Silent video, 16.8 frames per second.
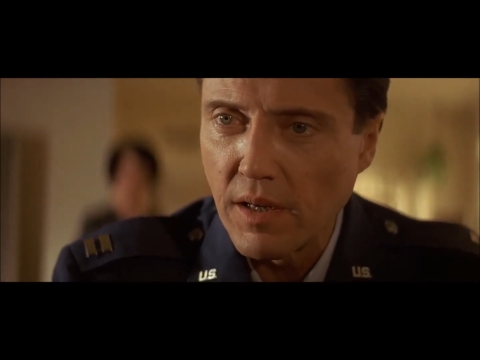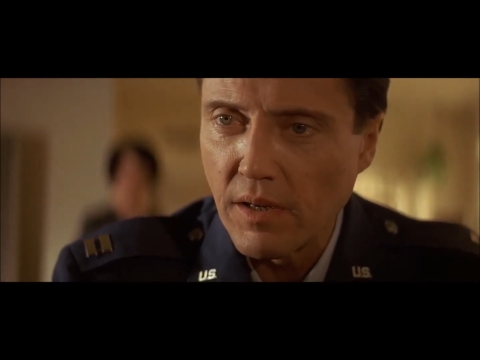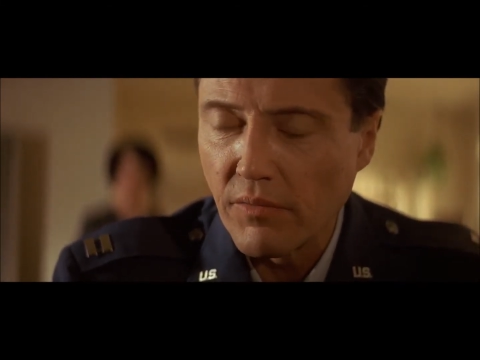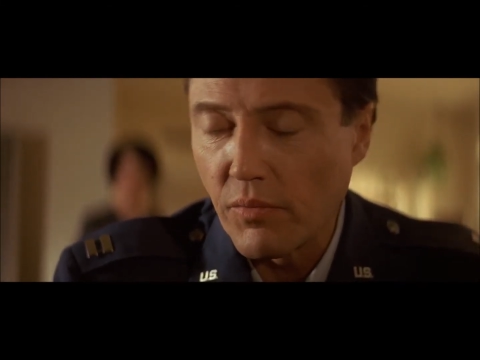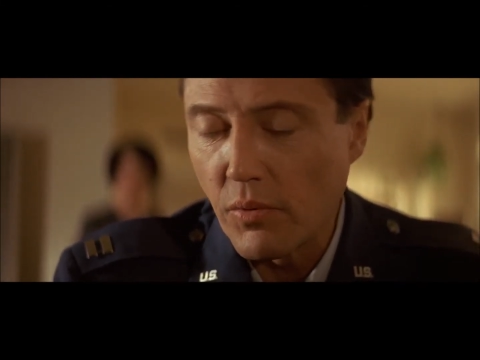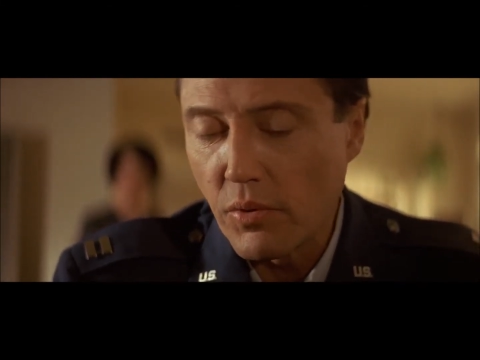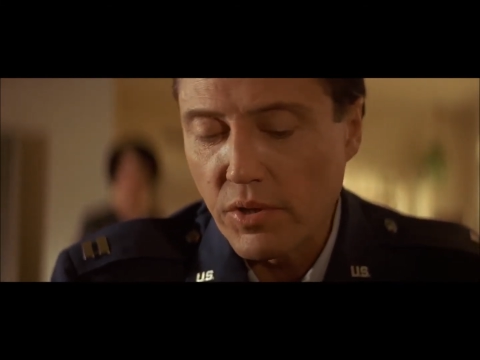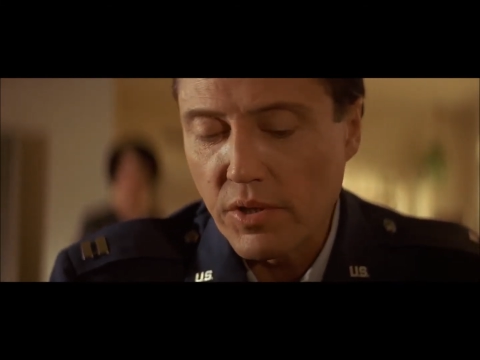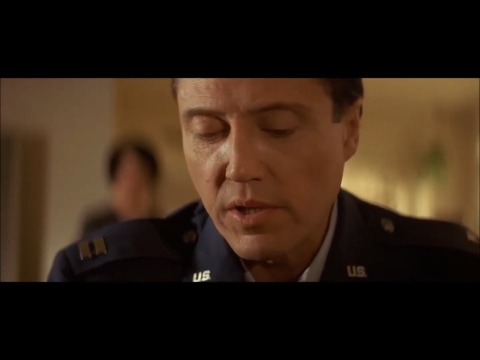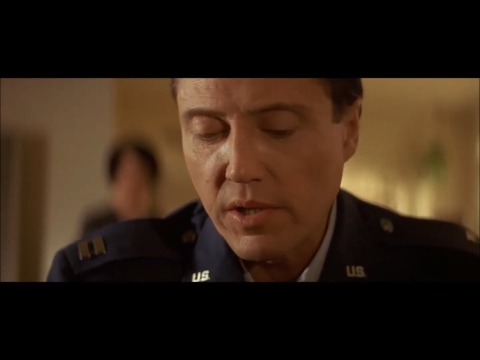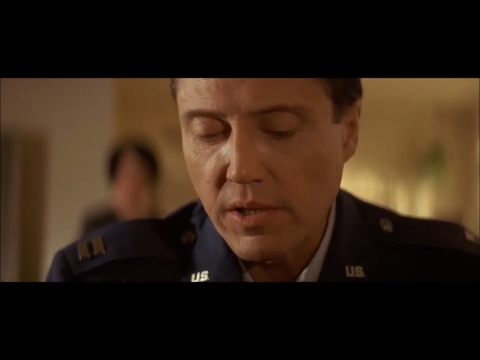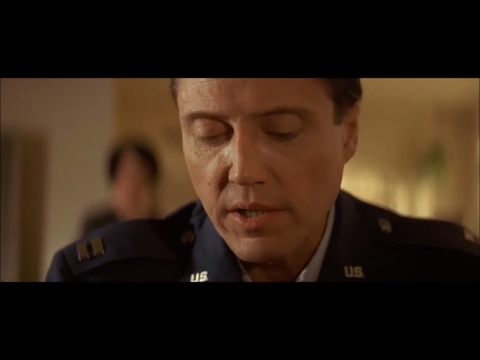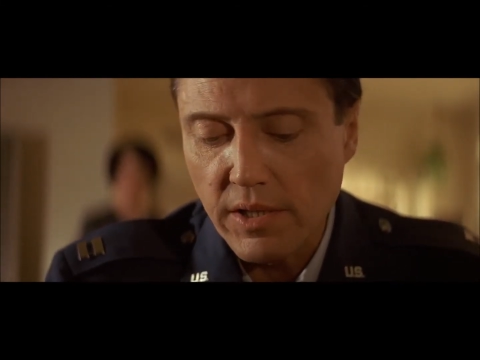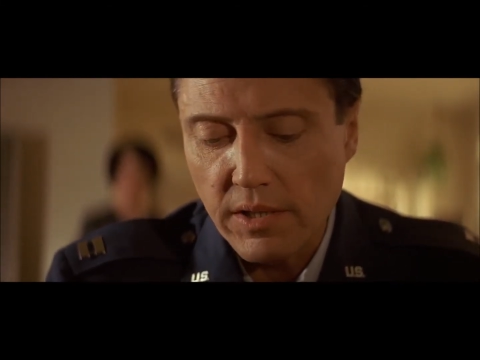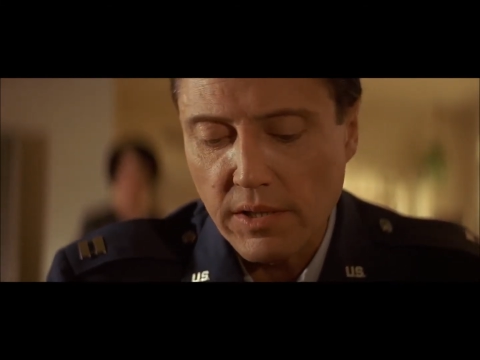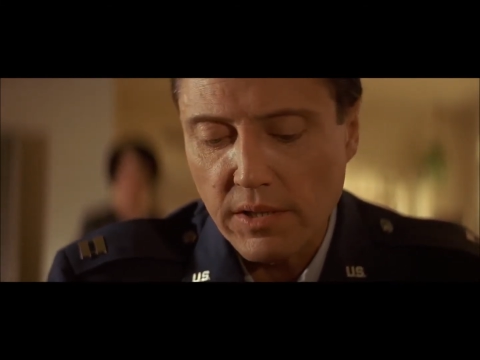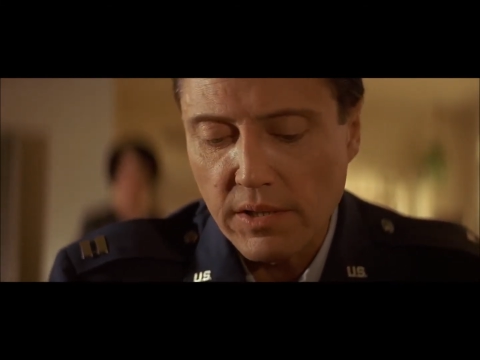
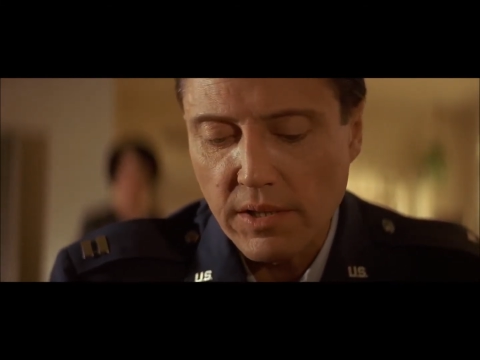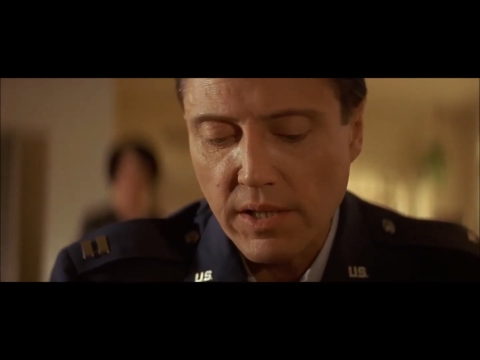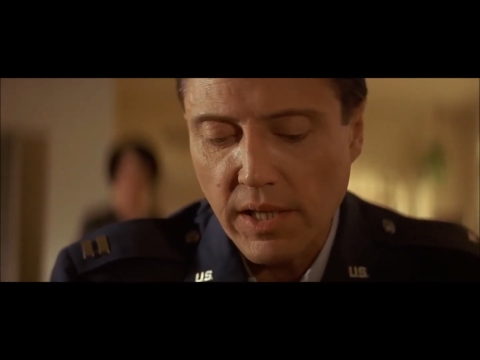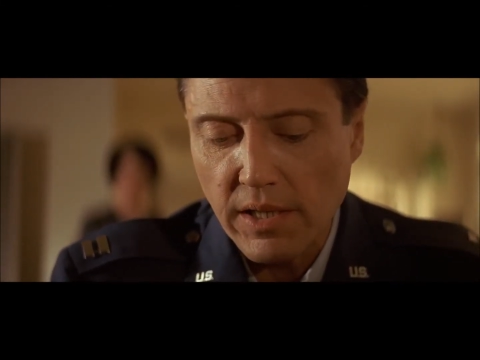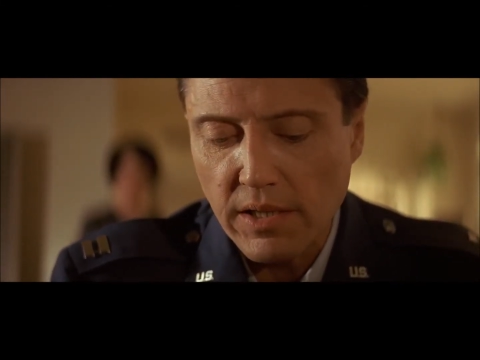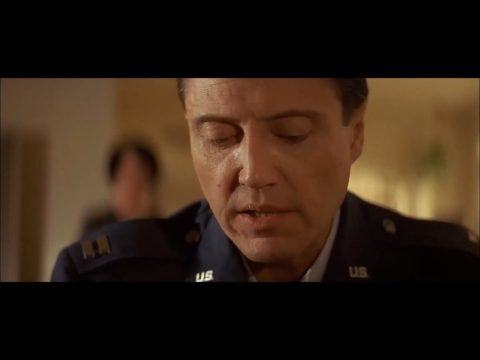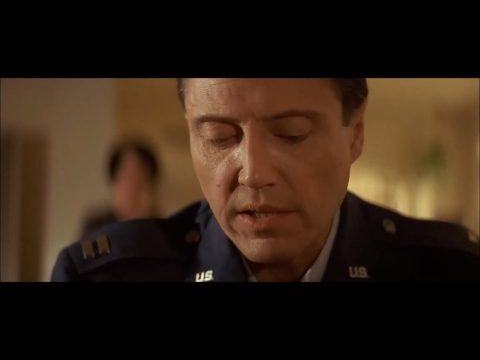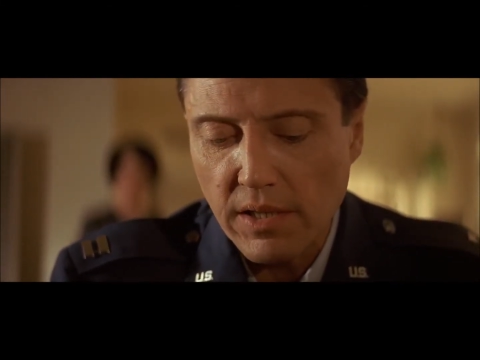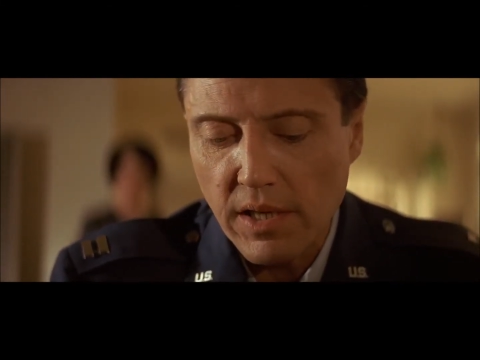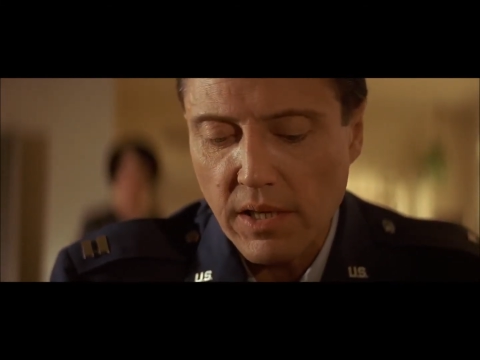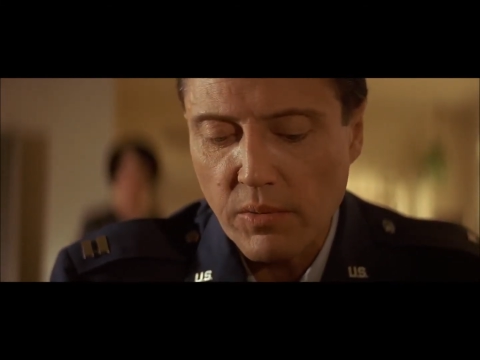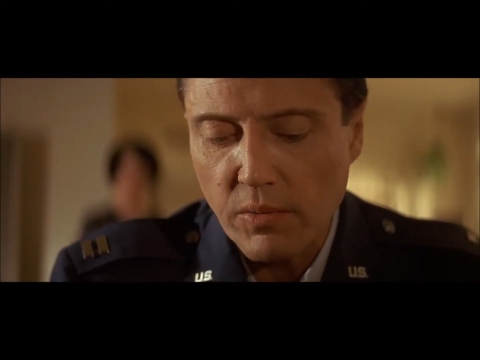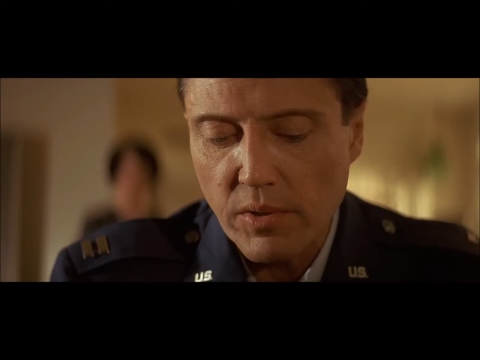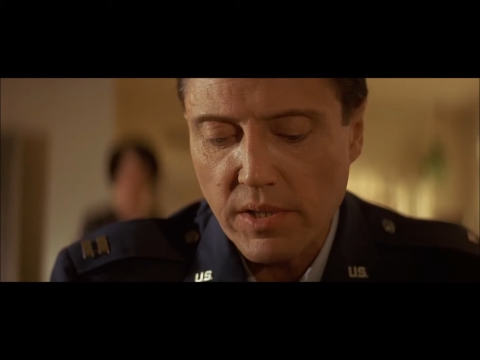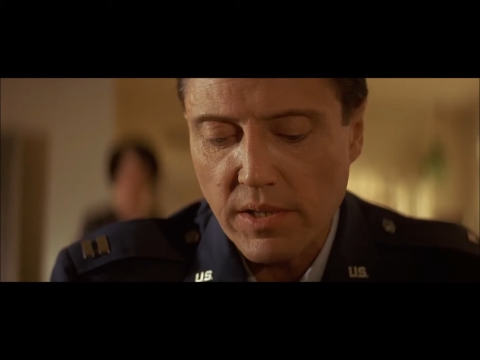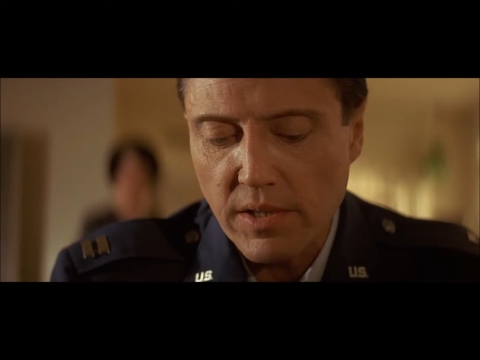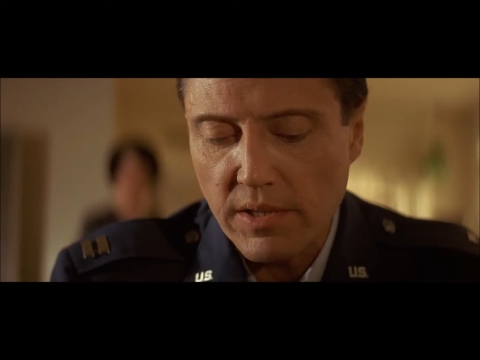Unfortunately, Dane's luck
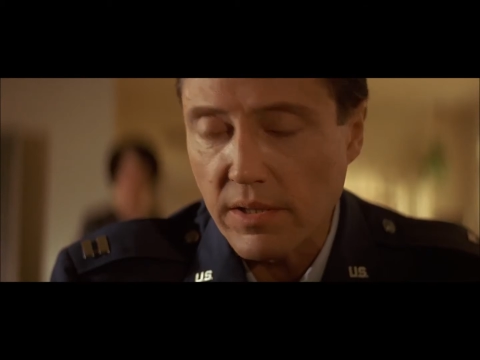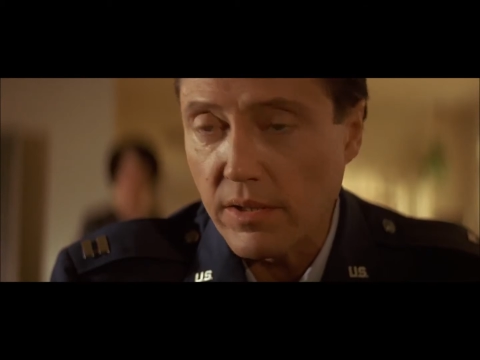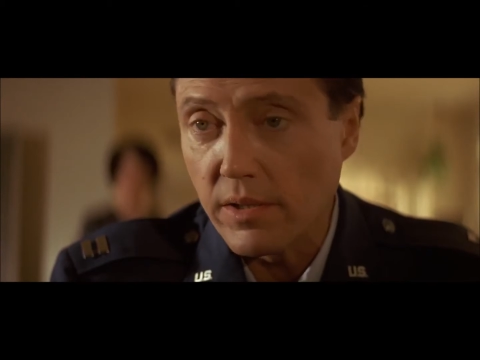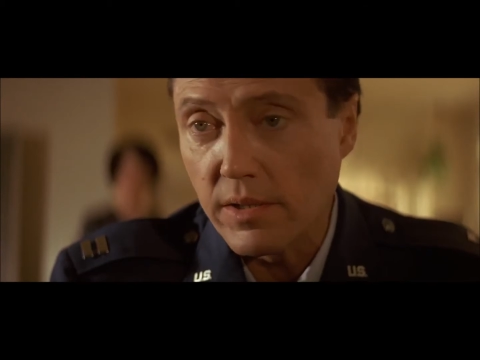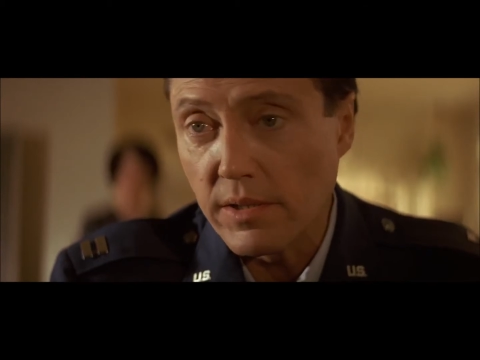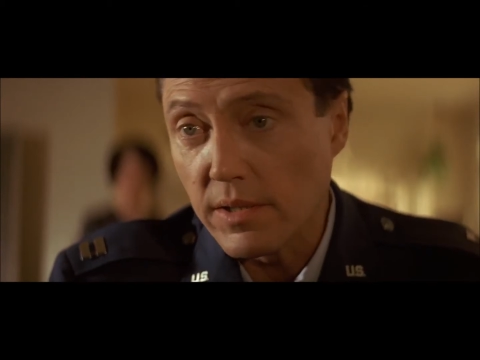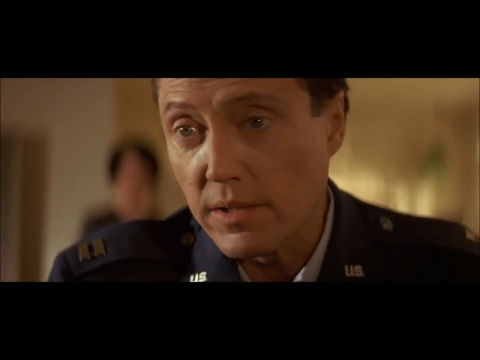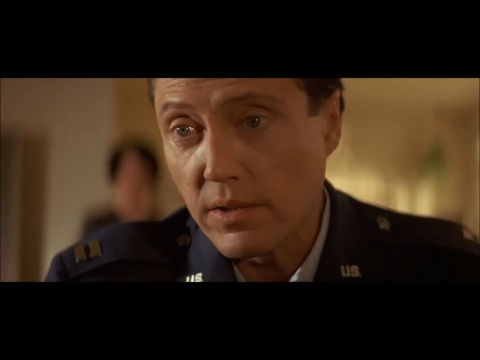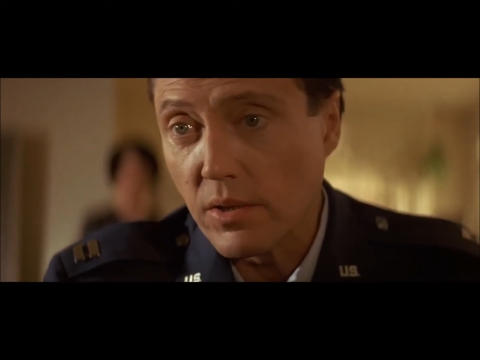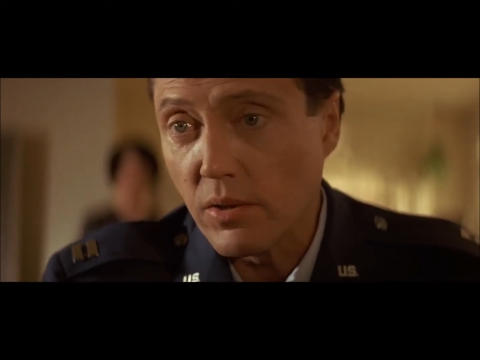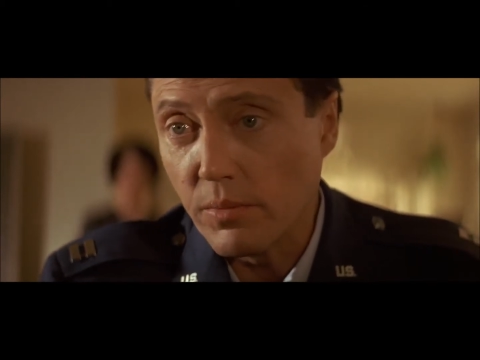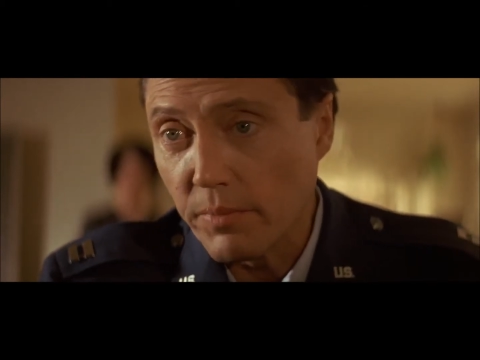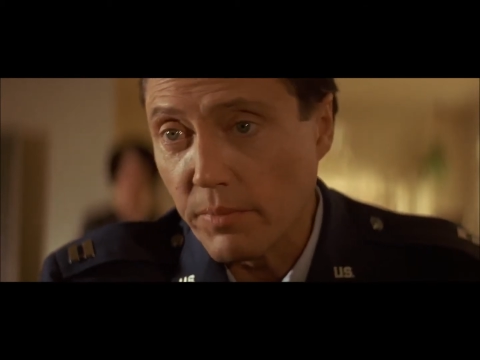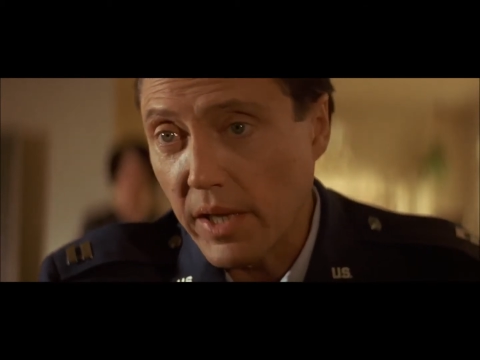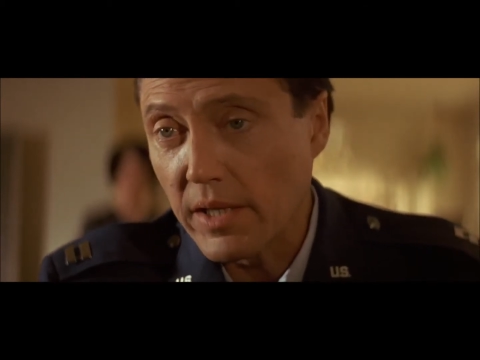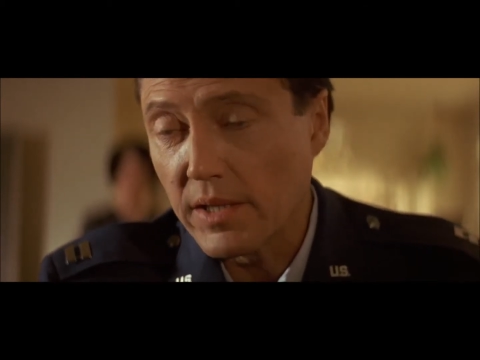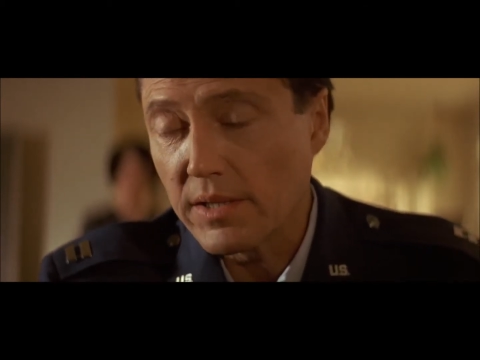wasn't as good as his old
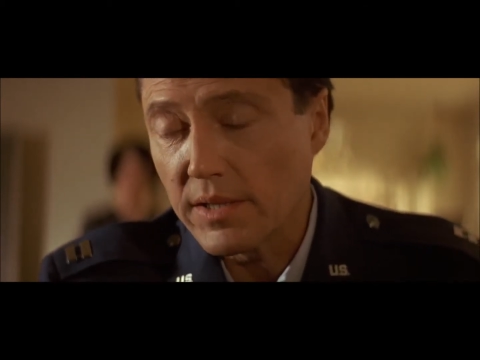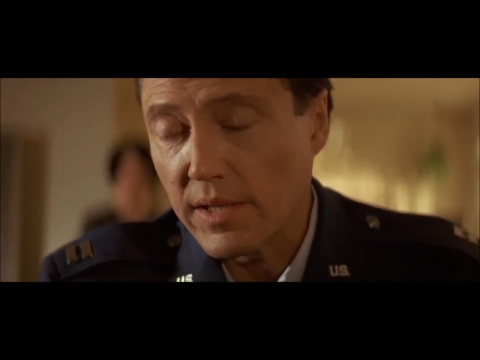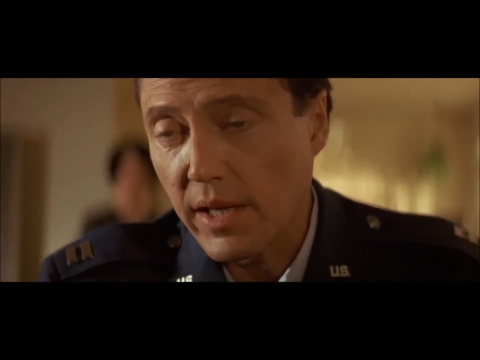man's.